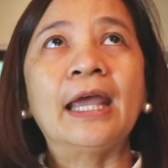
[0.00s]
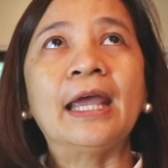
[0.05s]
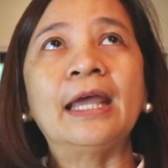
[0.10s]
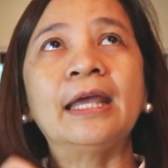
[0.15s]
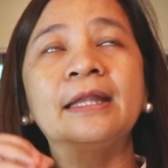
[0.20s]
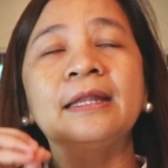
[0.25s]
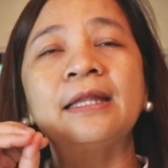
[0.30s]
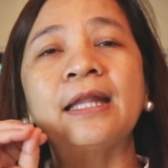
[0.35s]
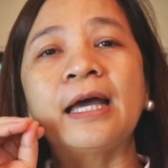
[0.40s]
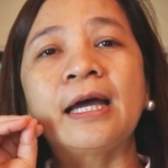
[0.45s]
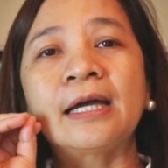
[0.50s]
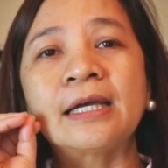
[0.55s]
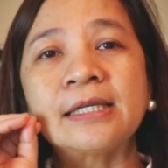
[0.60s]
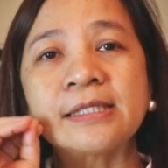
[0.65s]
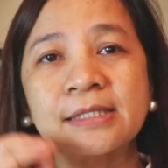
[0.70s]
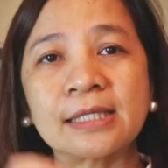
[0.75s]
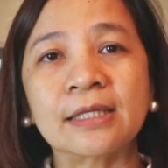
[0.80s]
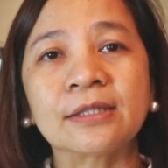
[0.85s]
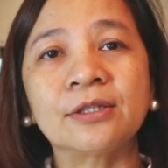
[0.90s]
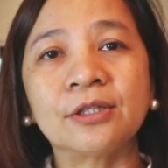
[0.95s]
And ang
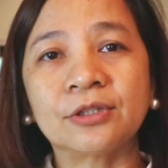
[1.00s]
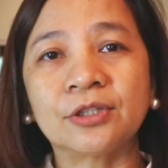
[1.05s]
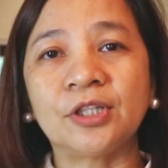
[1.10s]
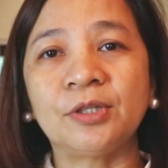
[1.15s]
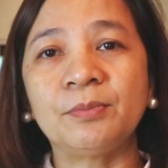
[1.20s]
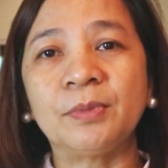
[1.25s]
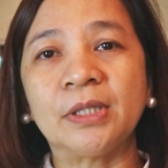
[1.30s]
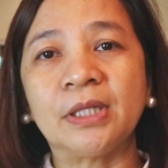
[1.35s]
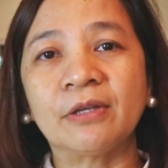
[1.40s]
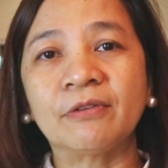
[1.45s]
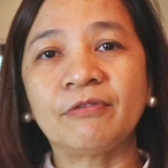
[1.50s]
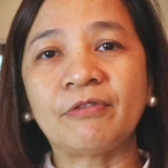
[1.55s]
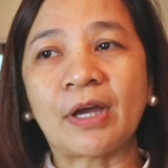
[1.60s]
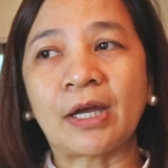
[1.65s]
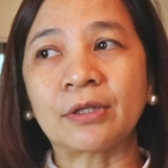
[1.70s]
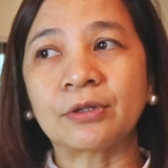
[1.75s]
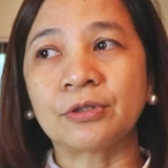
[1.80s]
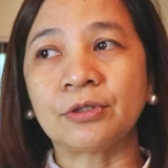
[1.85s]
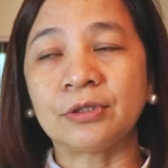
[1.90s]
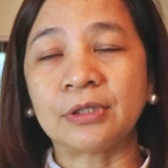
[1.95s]
isang determining
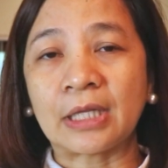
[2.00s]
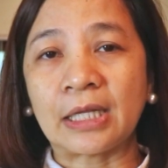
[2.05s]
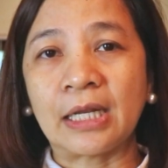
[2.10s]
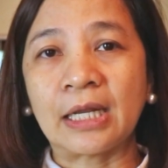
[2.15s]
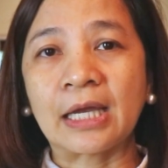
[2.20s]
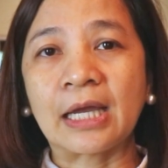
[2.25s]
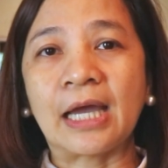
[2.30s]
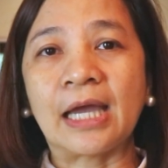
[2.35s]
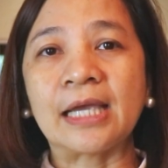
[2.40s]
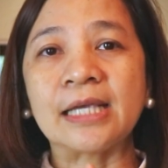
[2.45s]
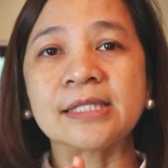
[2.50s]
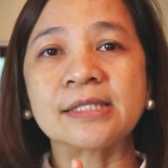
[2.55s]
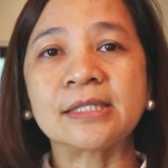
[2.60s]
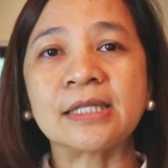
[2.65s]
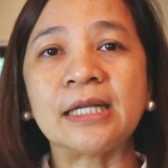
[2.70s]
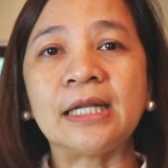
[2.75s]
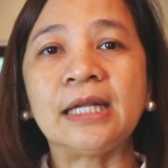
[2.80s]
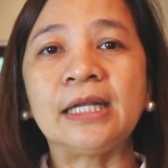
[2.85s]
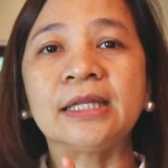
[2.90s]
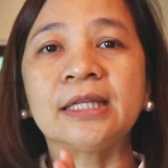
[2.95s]
factor talaga is
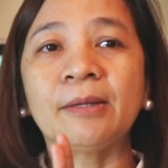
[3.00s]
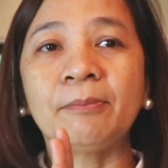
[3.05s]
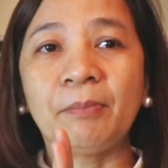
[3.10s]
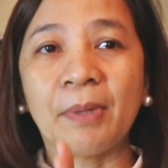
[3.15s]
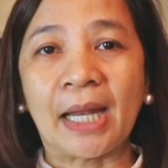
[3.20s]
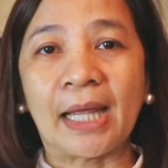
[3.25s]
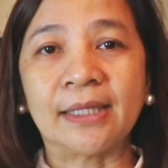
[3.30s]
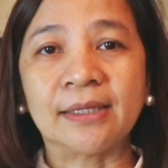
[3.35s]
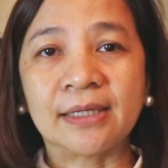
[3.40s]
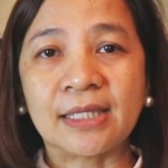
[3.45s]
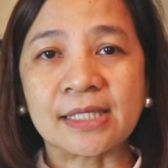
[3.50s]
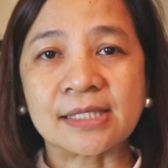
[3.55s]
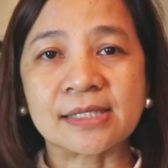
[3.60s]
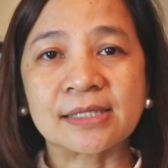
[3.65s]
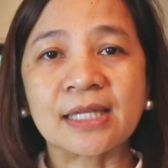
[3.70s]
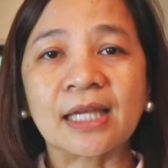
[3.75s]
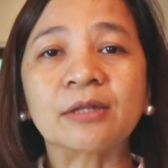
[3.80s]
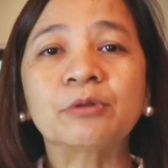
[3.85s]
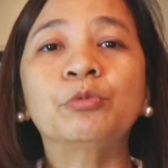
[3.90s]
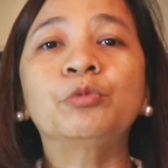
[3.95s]
really the blood
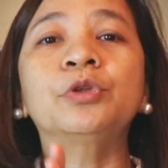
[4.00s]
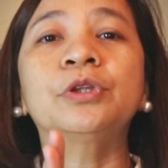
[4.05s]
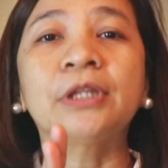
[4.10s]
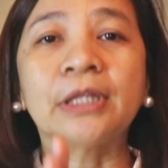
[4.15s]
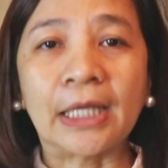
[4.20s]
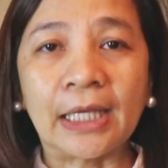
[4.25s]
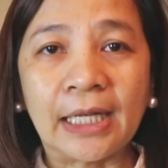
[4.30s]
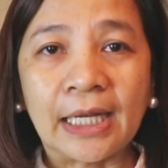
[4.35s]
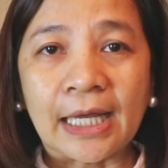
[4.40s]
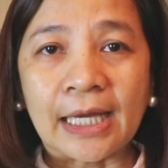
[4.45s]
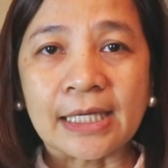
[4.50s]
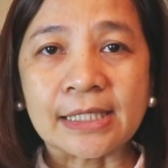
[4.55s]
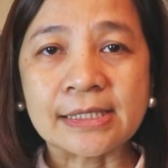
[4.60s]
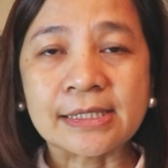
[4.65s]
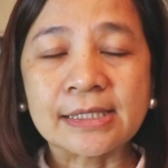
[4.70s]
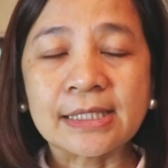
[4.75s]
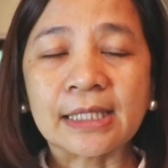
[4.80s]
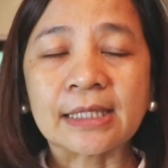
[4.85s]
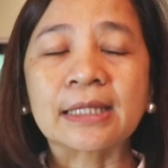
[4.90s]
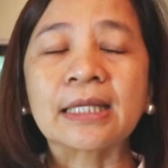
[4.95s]
test that would tell
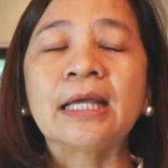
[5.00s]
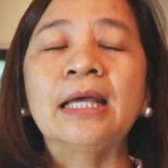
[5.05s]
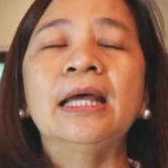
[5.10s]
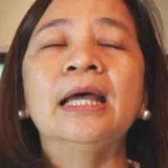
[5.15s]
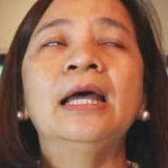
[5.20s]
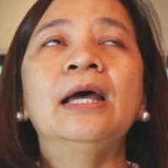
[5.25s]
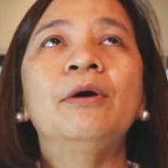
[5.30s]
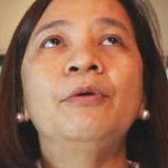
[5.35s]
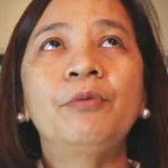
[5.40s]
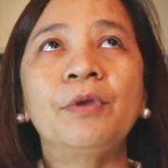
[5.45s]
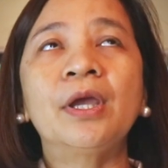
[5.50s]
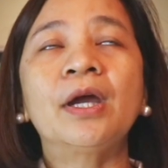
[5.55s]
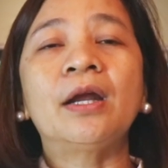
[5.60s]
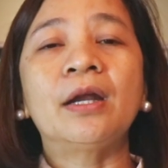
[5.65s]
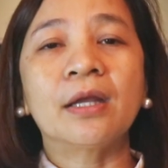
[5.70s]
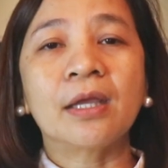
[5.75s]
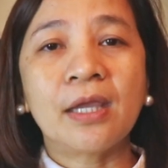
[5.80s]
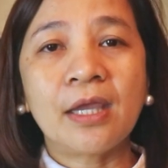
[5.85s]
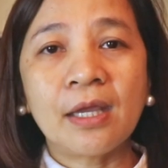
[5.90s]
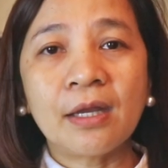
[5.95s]
us that we
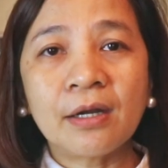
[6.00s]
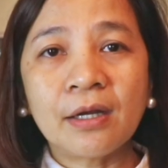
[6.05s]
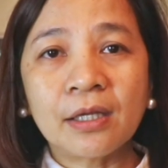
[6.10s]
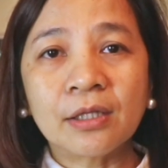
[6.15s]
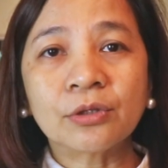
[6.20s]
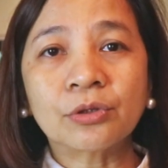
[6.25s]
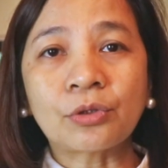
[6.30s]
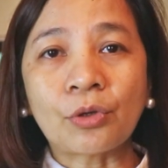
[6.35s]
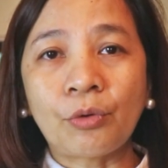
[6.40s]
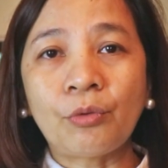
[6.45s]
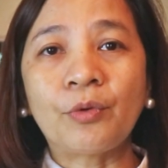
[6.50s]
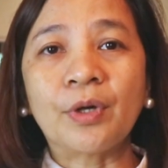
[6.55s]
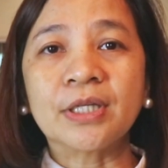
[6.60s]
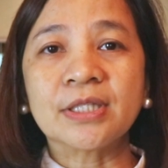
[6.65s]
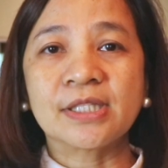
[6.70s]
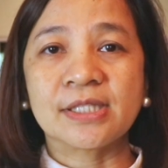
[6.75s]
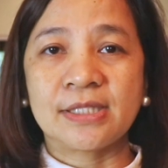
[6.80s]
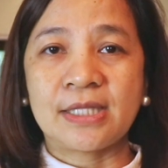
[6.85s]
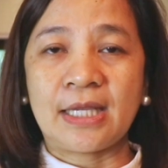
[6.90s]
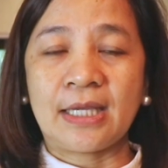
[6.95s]
are gearing
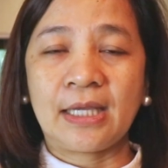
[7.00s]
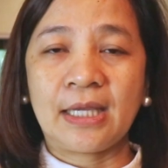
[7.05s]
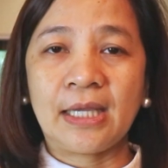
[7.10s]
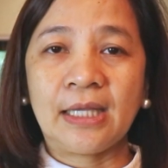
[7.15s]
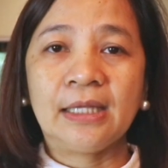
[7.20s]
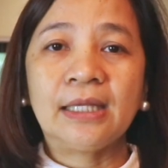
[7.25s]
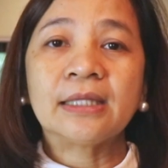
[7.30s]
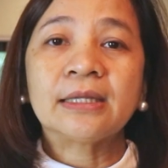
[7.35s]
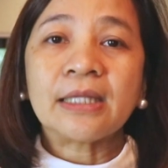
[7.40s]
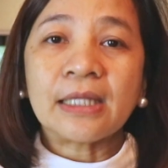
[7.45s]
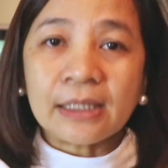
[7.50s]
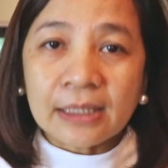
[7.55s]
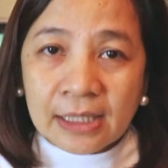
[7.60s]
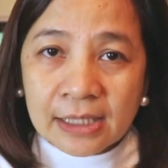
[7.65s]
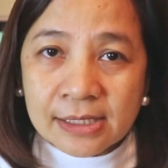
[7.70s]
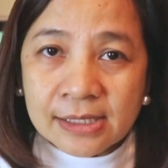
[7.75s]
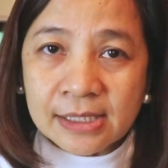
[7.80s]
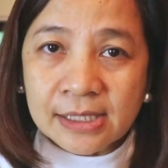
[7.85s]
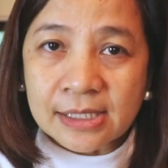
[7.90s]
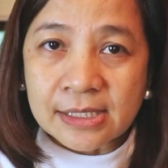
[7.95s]
towards dengue, that
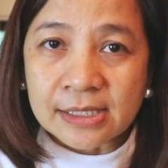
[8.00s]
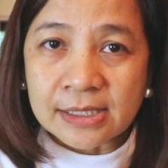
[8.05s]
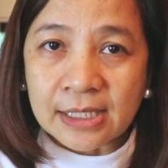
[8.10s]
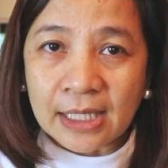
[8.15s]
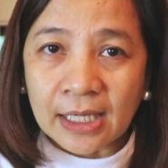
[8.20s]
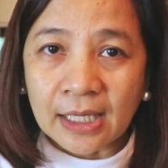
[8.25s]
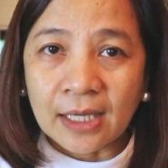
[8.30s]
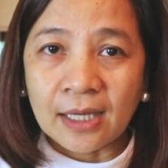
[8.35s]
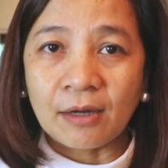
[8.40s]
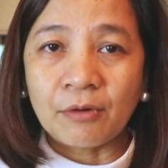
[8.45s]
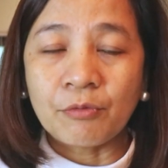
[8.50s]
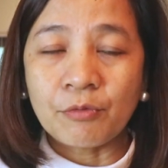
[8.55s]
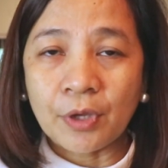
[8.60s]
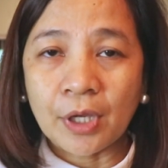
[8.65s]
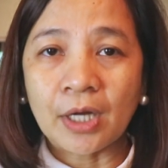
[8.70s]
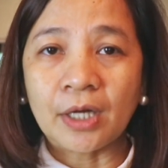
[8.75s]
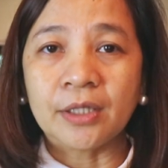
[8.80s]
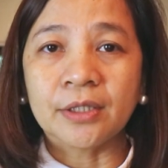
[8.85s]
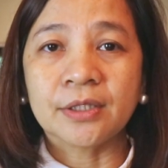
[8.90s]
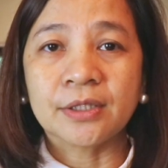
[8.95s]
this is dengue
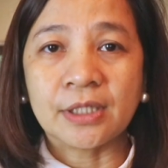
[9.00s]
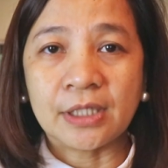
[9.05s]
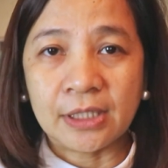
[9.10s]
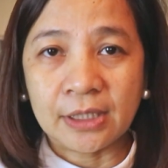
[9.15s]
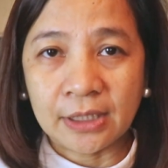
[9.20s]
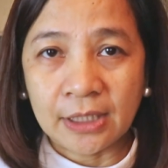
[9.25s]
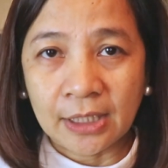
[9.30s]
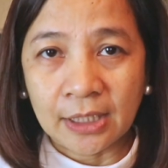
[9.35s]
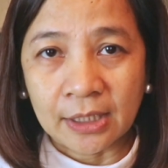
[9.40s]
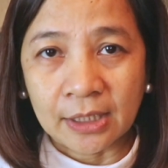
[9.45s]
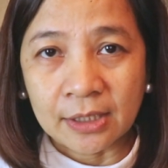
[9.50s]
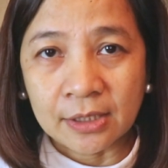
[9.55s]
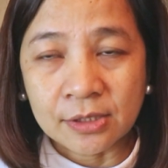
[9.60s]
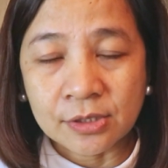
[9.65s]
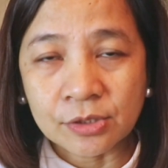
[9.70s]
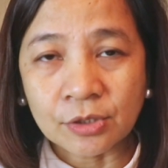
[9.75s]
we are treating.